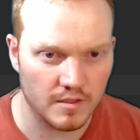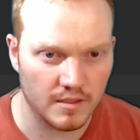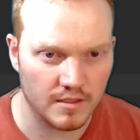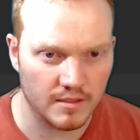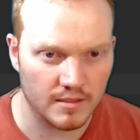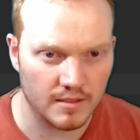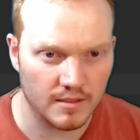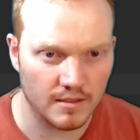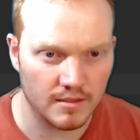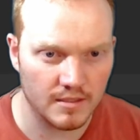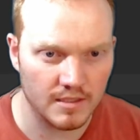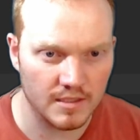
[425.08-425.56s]
like
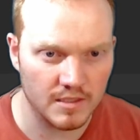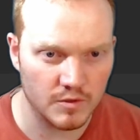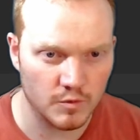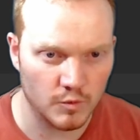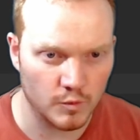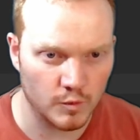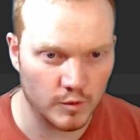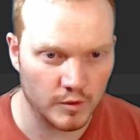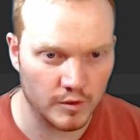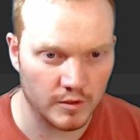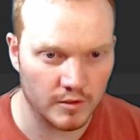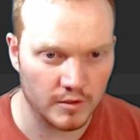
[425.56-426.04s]
that these
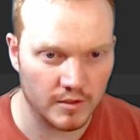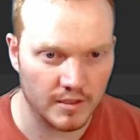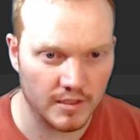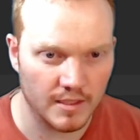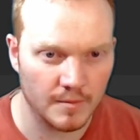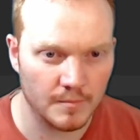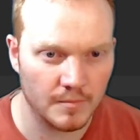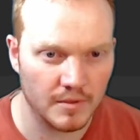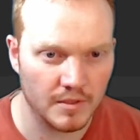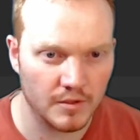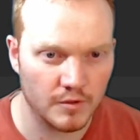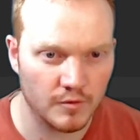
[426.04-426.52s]
were M
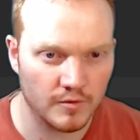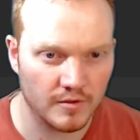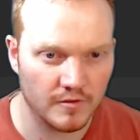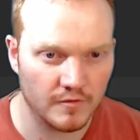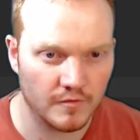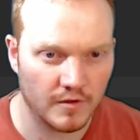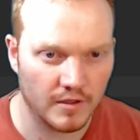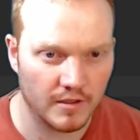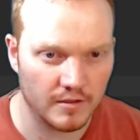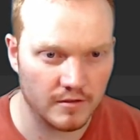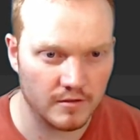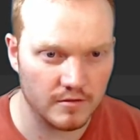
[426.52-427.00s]
P three
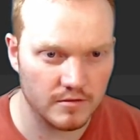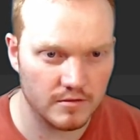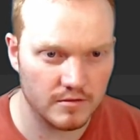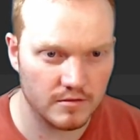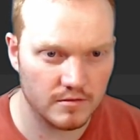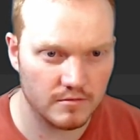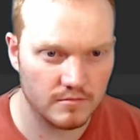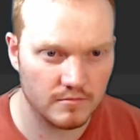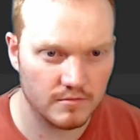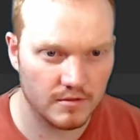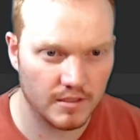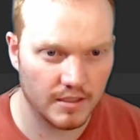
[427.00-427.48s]
files,
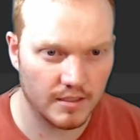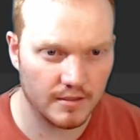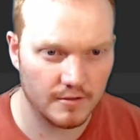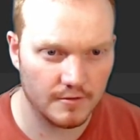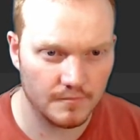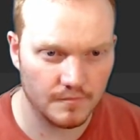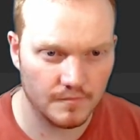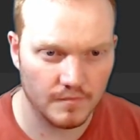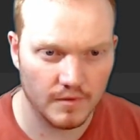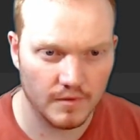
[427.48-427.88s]
okay?